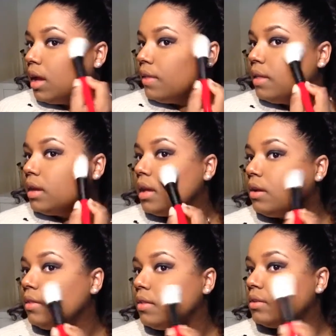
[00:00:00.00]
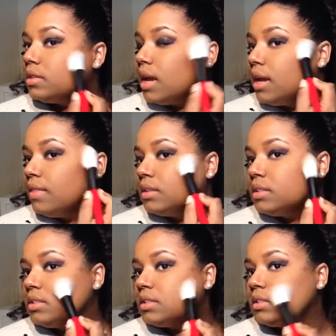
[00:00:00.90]
And then again on the other side. And this
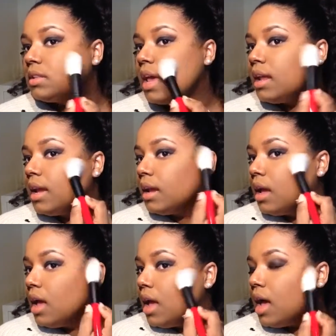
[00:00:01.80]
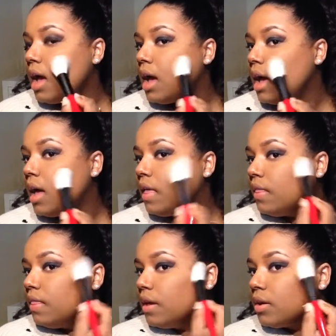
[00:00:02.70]
is just setting
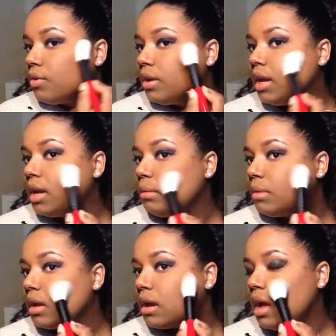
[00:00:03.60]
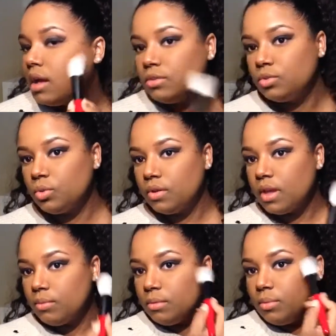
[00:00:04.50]
the cream contour
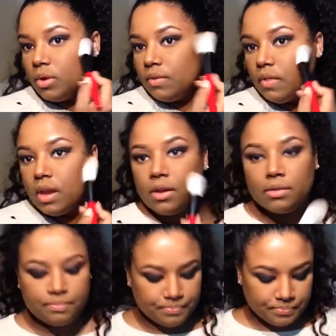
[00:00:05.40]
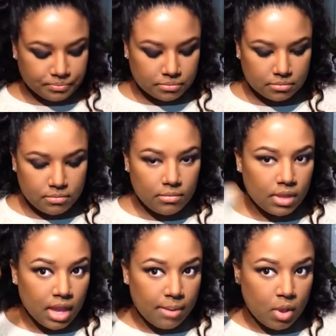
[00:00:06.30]
that we put there.
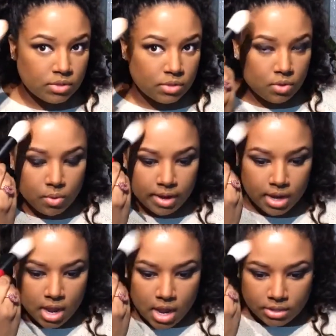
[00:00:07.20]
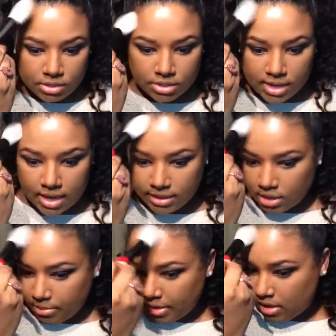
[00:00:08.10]
And I'm also going to just add a
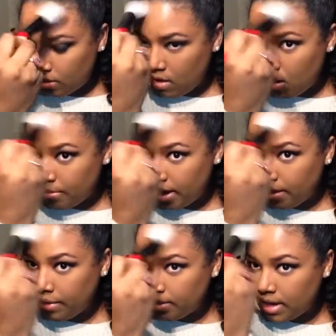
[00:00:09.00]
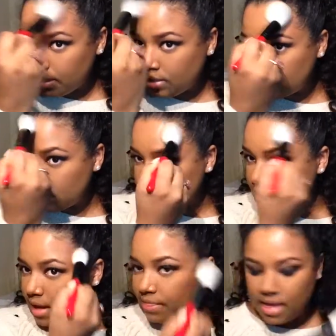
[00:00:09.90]
little bit along my hairline just to
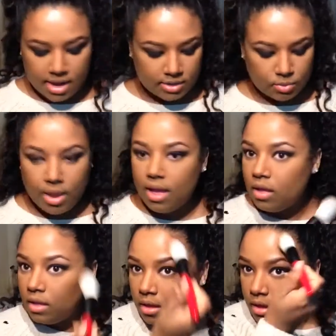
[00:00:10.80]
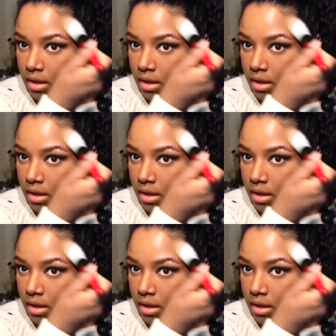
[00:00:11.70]
set that as well.